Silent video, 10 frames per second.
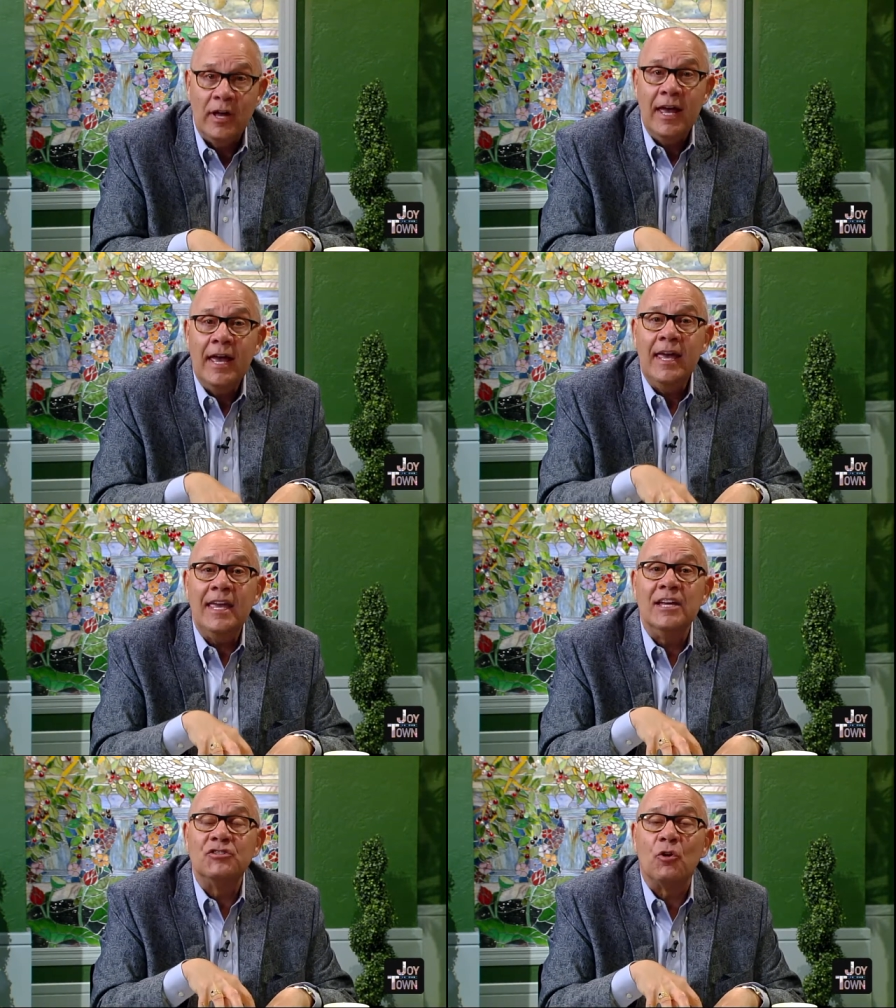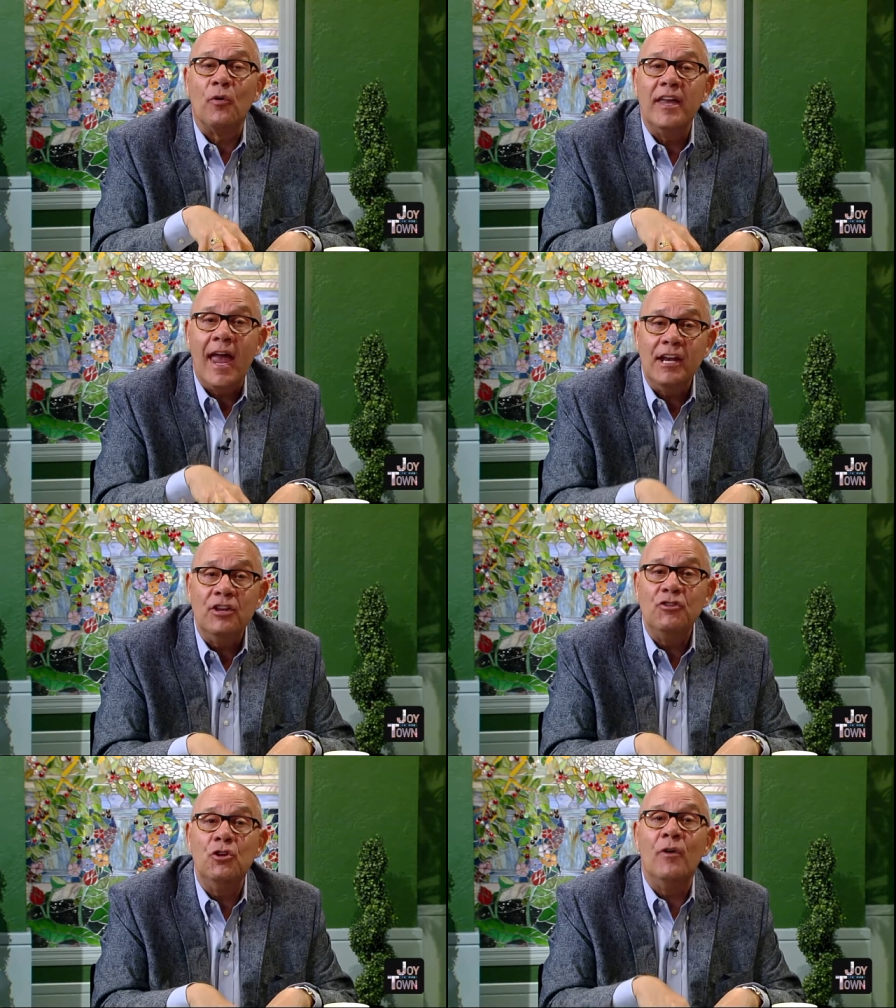Mm-hmm. He has
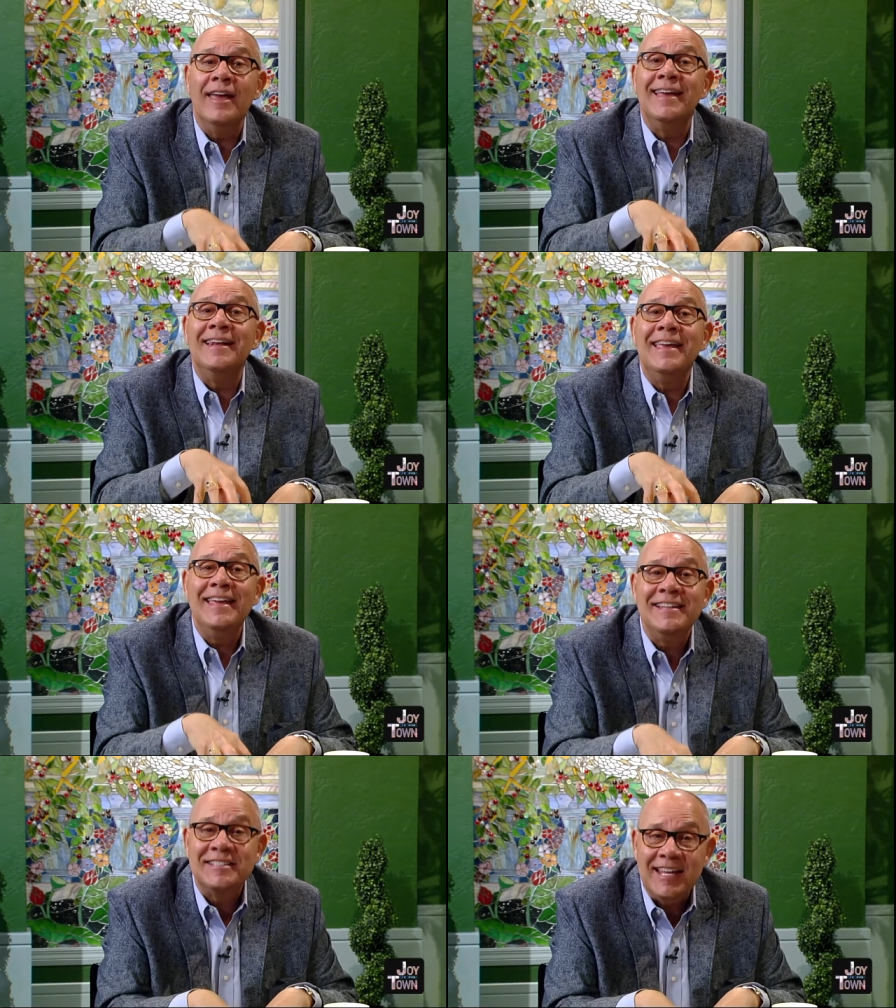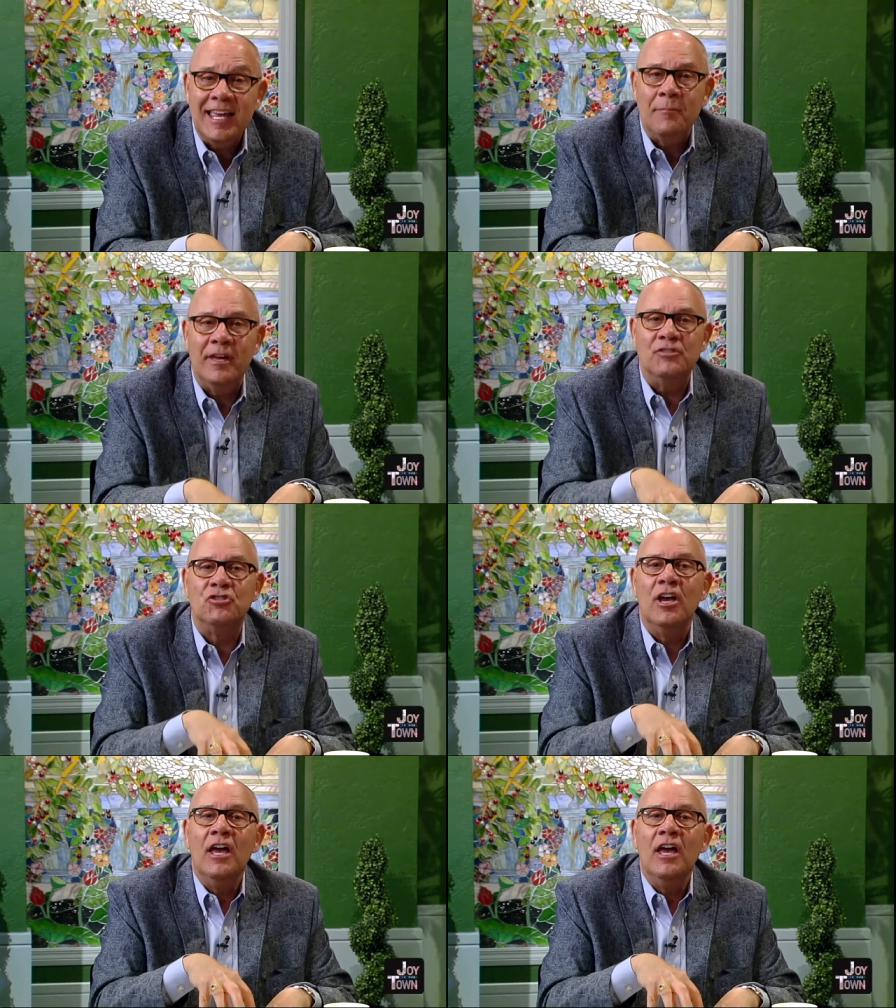created you in His image.